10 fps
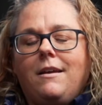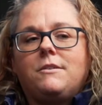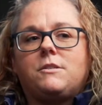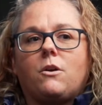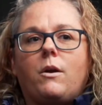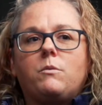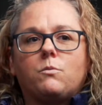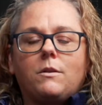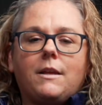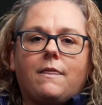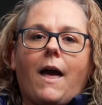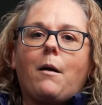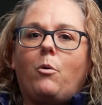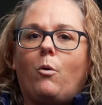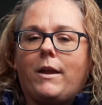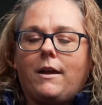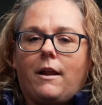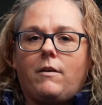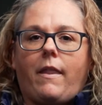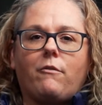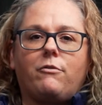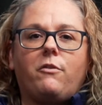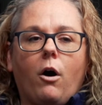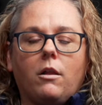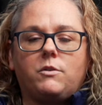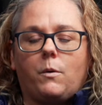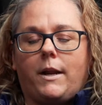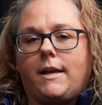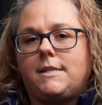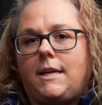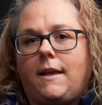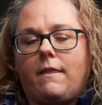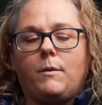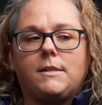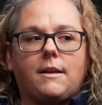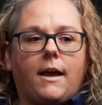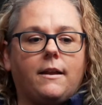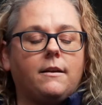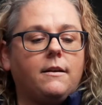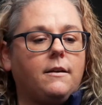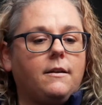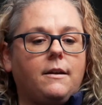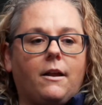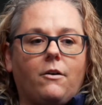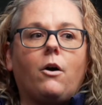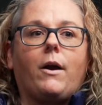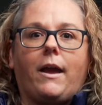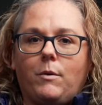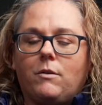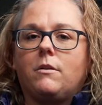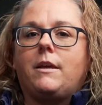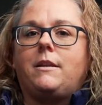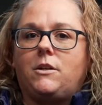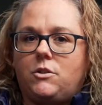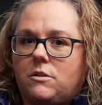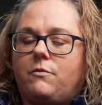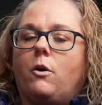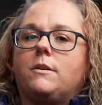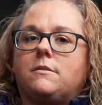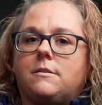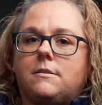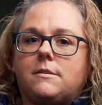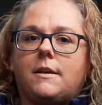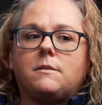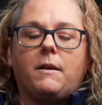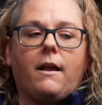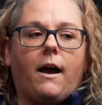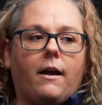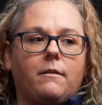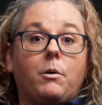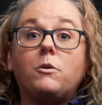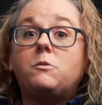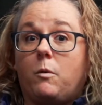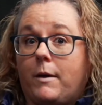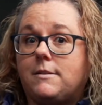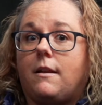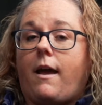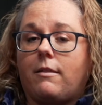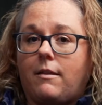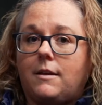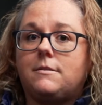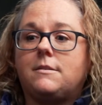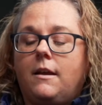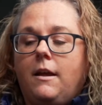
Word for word: So it was really at that point, kind of in that fall of 2019, that we said, you know, okay, we really need to just focus this assessment on post-pubescent athletes.